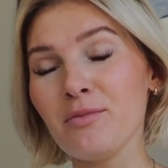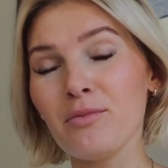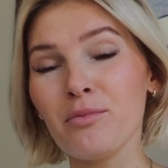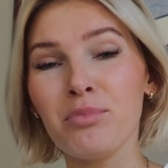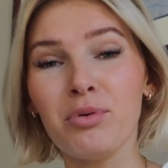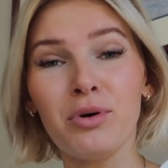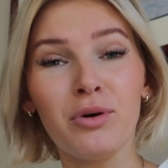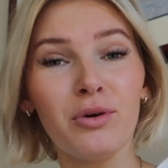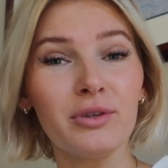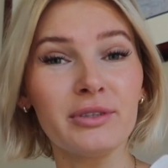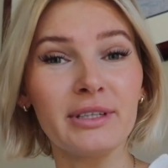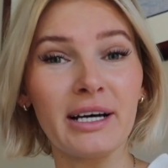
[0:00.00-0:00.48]

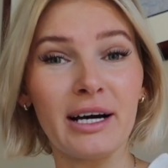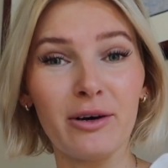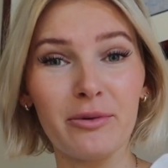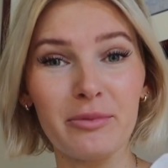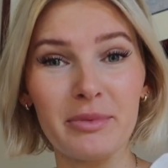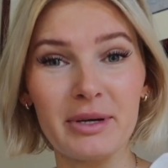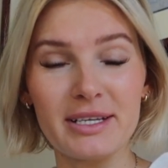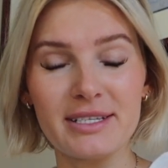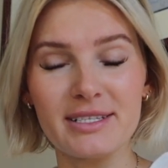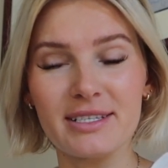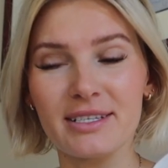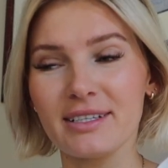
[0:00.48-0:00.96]
pulled out
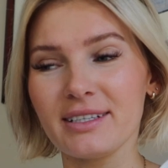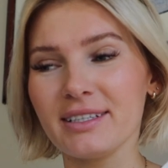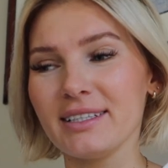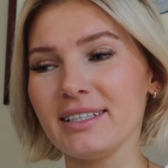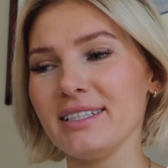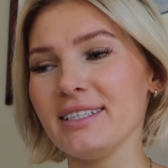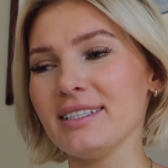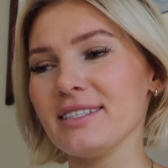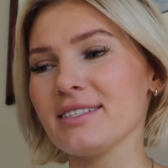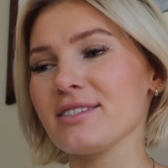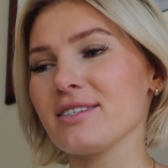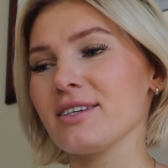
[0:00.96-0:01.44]

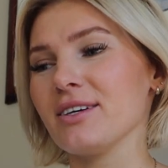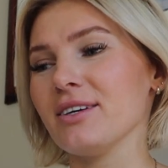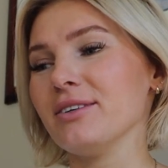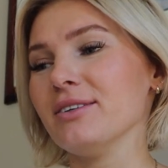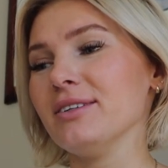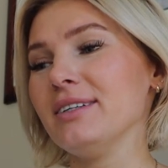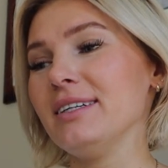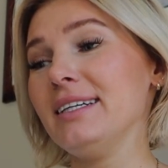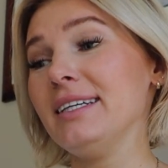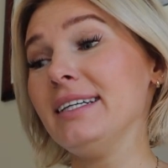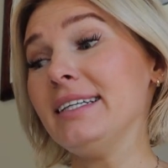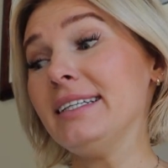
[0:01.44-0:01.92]
basically. So
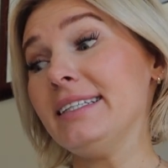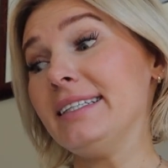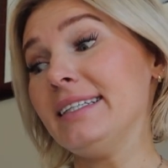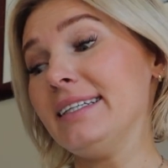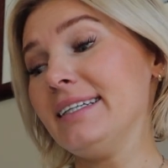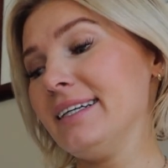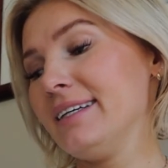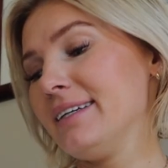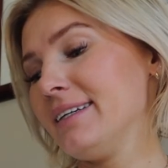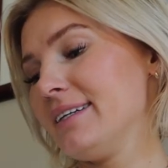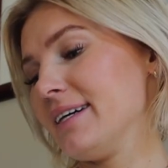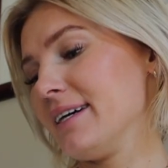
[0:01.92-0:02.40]

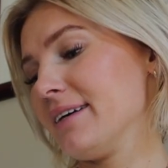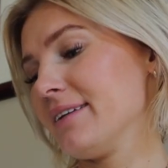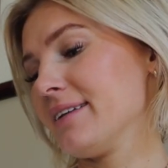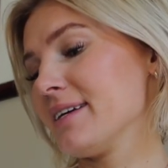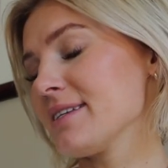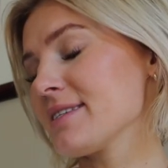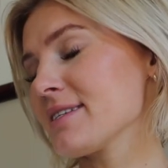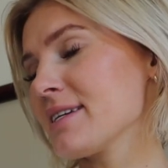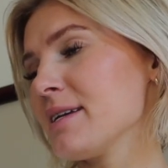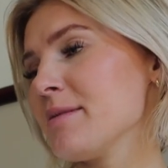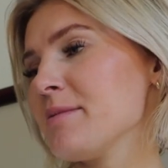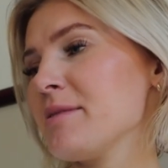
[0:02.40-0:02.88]
yeah,
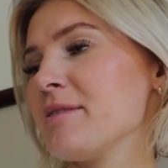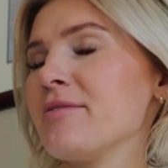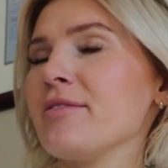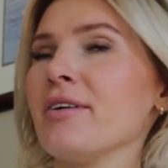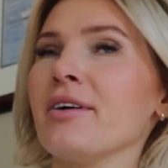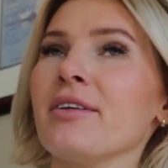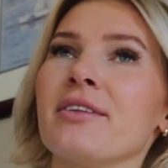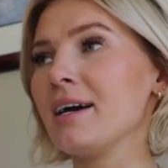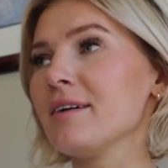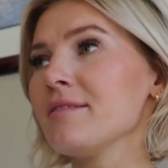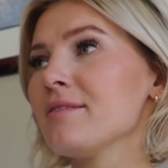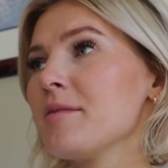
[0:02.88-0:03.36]
that's gonna be
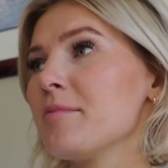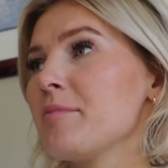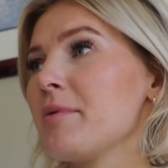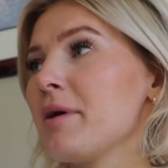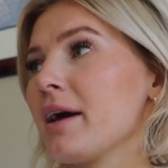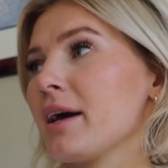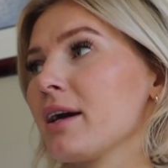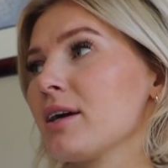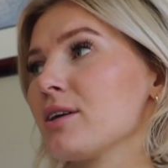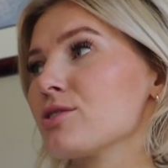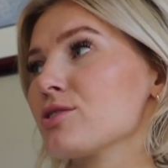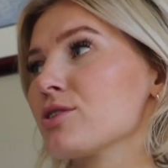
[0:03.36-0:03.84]
fun. I have a
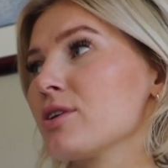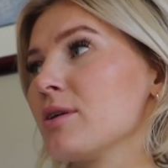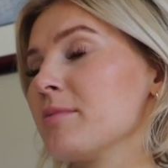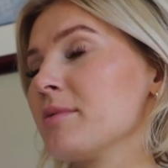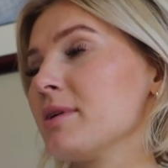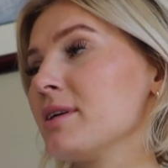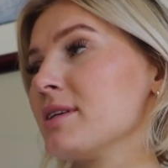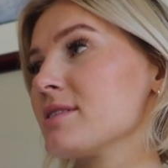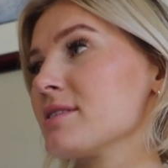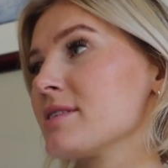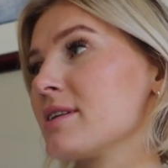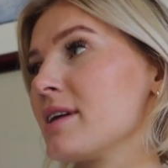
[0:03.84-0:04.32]
package
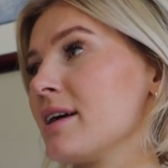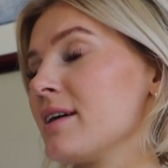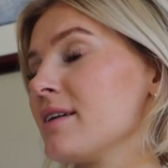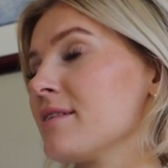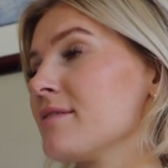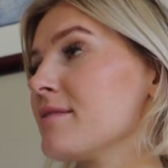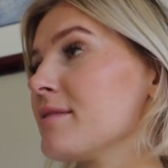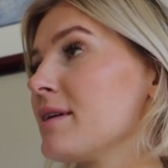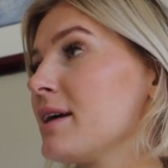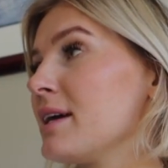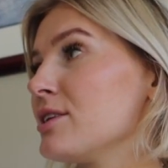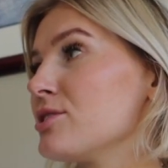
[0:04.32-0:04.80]
coming in today. I
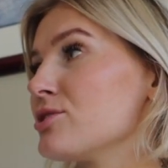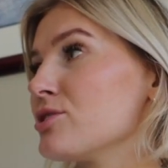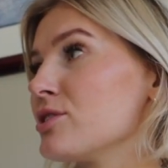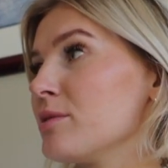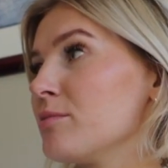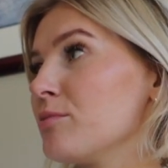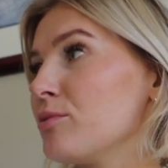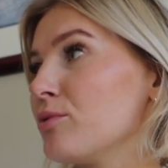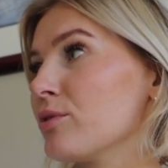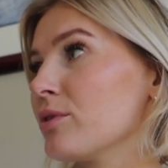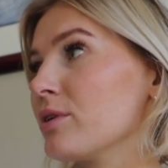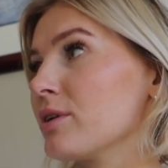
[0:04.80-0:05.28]
have an
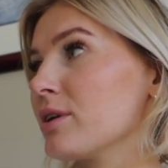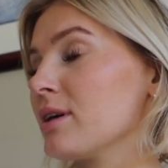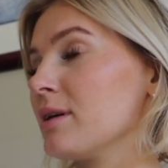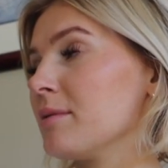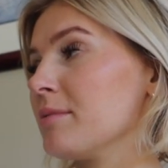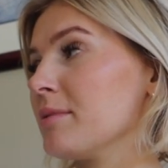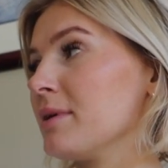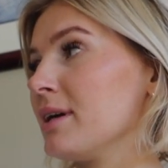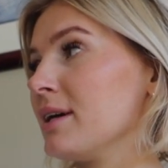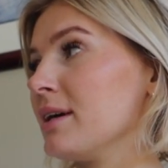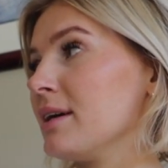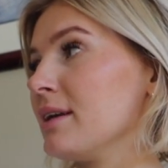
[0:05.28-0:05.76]
H&M order
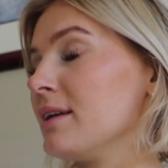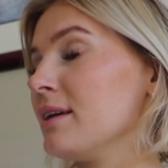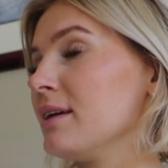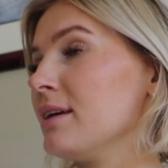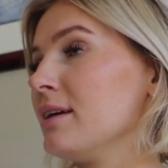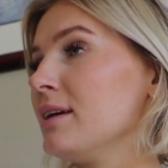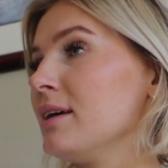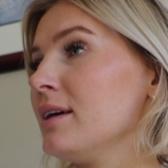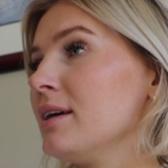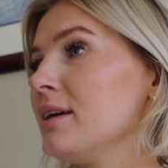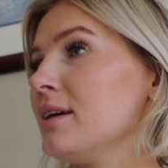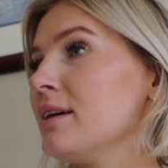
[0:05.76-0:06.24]
coming in.
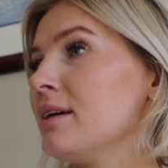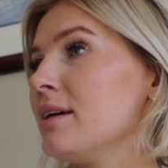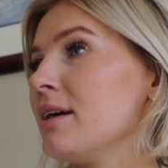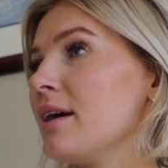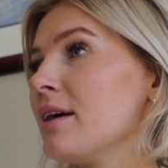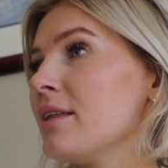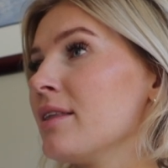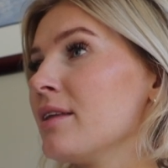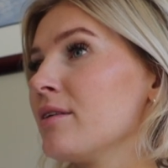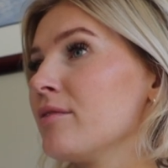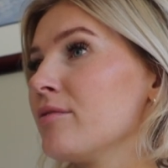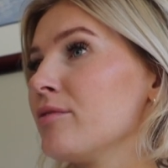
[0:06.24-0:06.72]

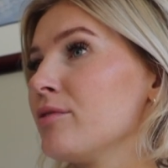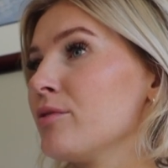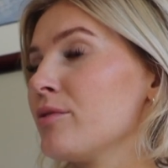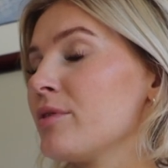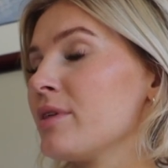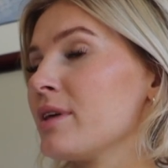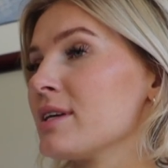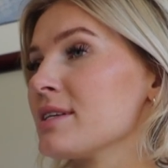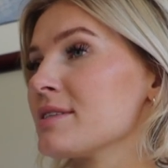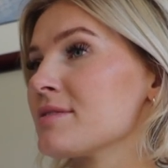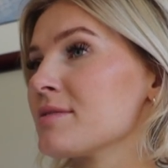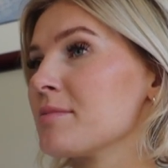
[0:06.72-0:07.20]
And then a few
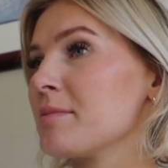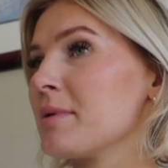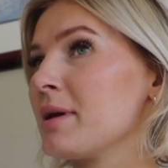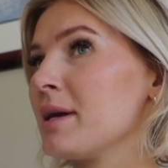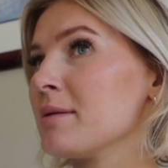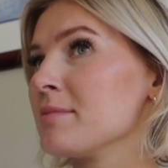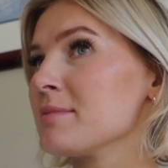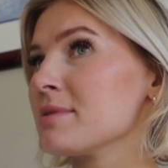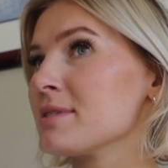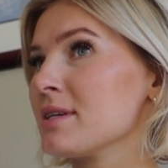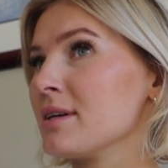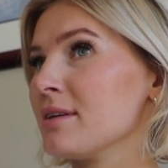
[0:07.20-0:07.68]
things from
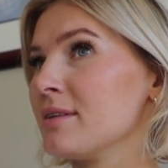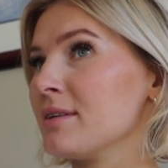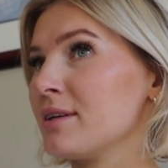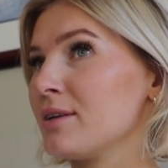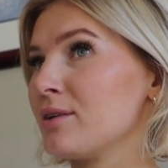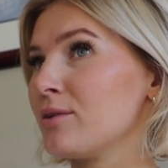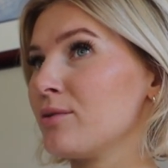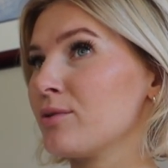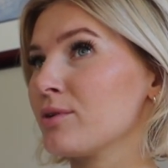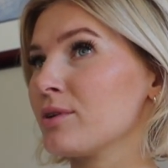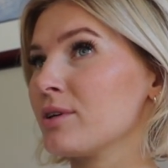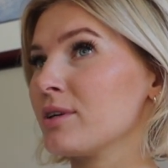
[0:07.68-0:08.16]
Amazon that
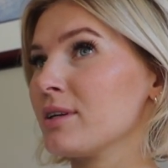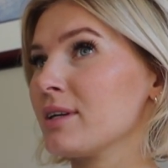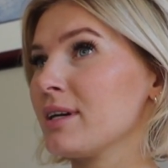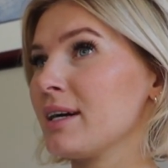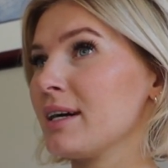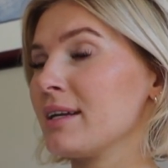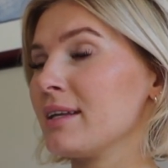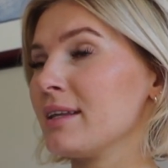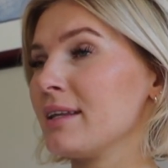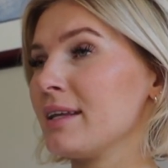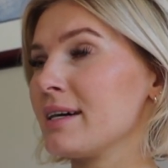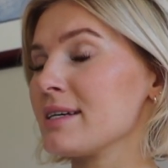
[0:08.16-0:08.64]
I ordered
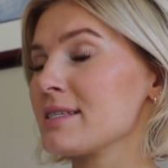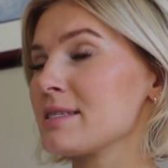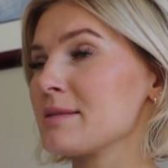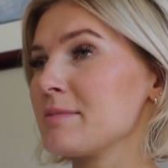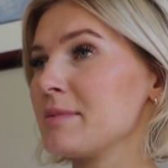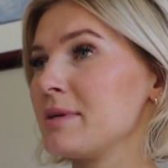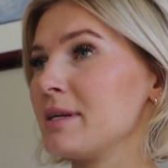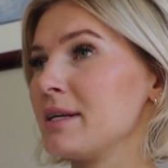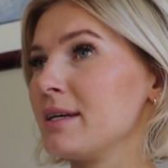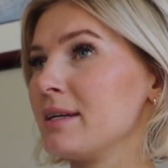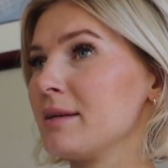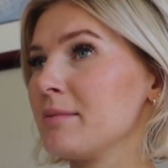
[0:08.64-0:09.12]
kind of last
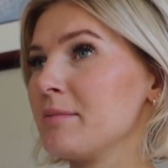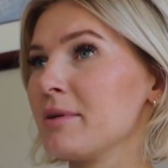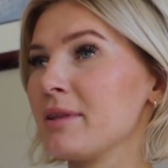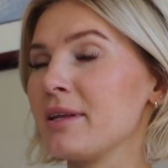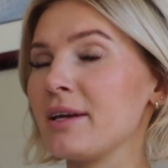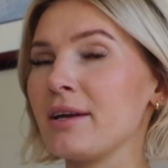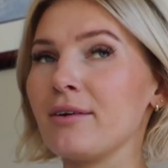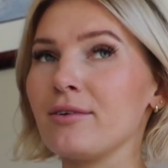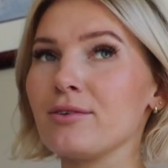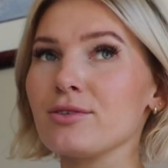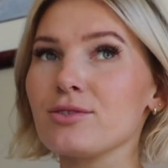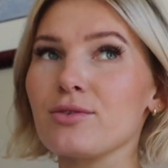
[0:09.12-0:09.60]
minute. But
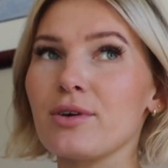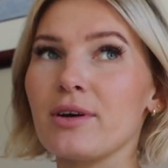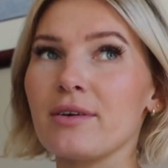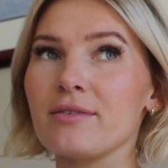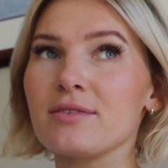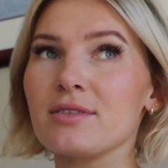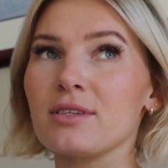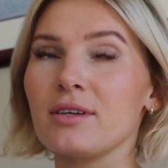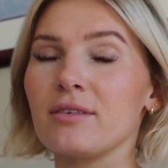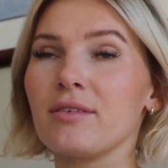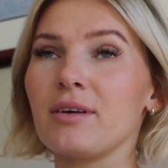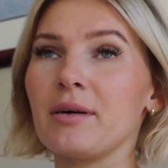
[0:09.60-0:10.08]
then I also have
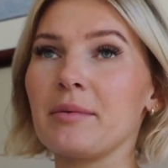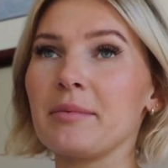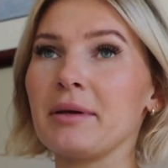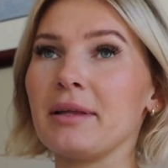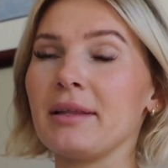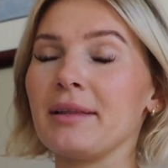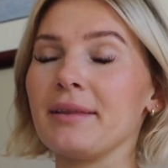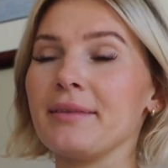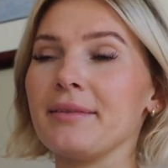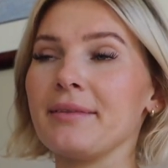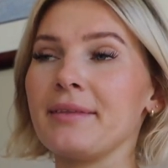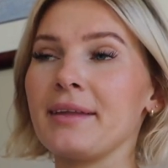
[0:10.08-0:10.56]
stuff coming
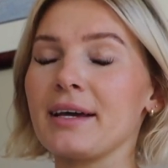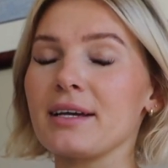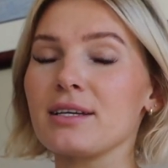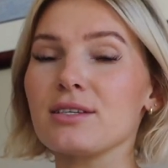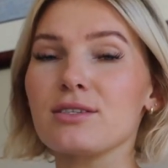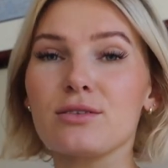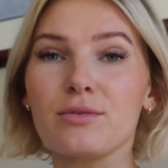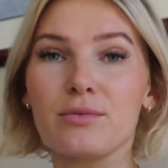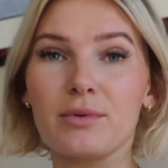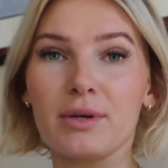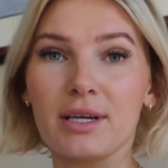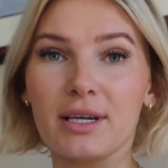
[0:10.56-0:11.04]
over
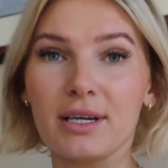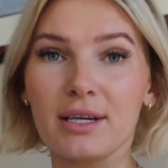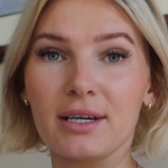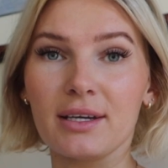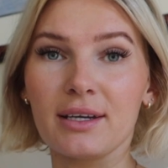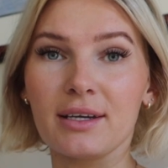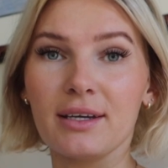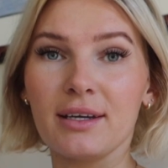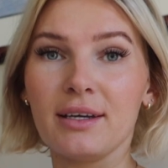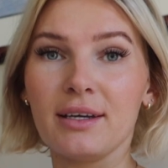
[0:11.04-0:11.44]
next week.